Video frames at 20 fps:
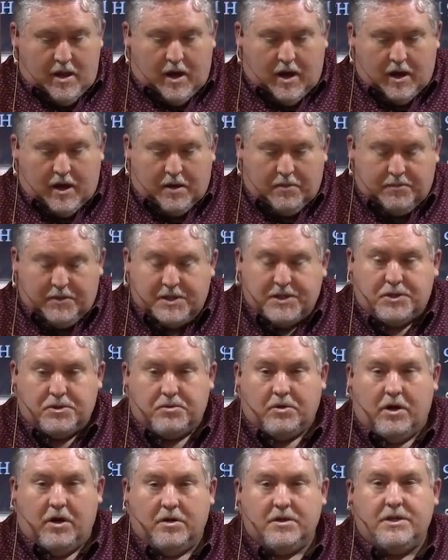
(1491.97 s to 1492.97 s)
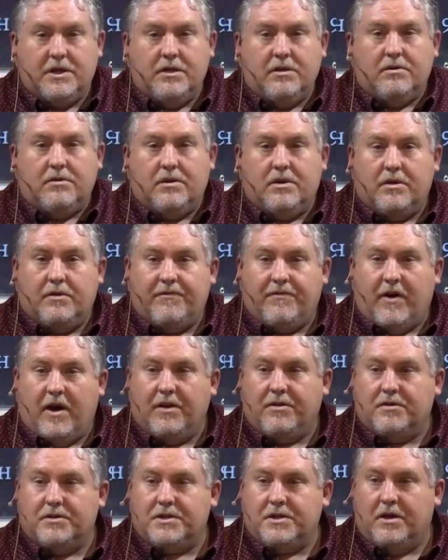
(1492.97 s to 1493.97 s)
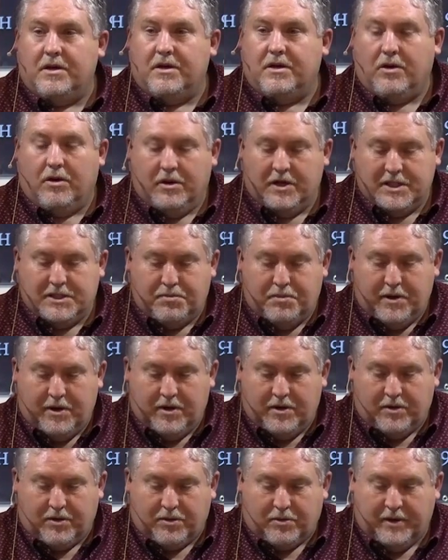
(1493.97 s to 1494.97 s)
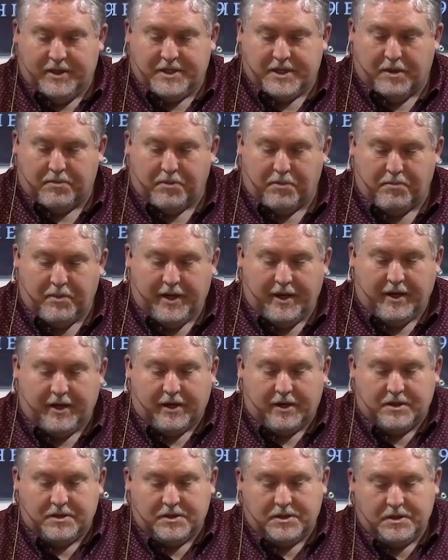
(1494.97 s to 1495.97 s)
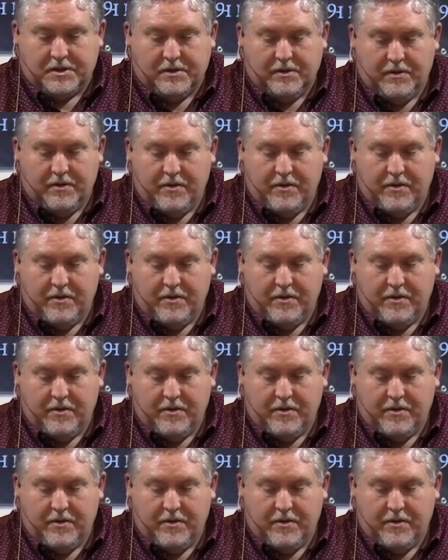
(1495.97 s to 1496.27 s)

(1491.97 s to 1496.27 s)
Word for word: Um, this is wrong too. The Father, Son, and Holy Spirit are three separate beings.